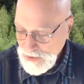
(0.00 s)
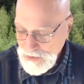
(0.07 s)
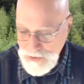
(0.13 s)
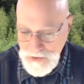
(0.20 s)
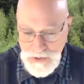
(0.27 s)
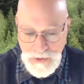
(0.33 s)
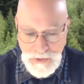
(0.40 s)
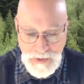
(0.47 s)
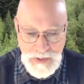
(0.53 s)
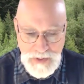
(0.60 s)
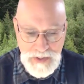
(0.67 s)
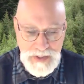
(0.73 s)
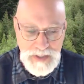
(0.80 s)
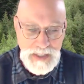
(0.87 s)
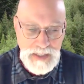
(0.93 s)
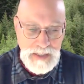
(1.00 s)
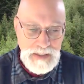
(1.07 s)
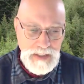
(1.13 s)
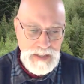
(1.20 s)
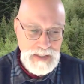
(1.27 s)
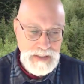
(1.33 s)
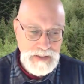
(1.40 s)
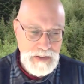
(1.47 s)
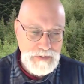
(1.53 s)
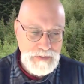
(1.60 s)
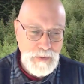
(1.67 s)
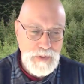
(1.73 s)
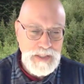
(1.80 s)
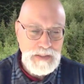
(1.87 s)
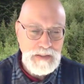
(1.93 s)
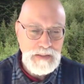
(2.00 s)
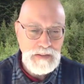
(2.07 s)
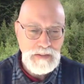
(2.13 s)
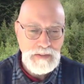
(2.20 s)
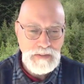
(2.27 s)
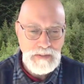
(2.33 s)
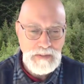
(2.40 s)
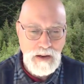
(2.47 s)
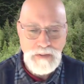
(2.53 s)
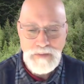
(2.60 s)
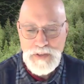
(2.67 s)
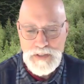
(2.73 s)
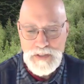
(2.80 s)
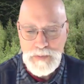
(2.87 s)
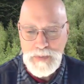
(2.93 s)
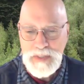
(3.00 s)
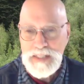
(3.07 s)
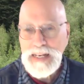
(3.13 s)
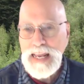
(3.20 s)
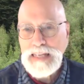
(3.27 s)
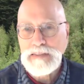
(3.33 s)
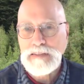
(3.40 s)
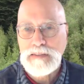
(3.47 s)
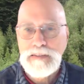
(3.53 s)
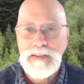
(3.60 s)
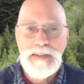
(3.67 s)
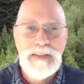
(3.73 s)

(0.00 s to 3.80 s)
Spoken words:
of other students and avoid obvious mistakes.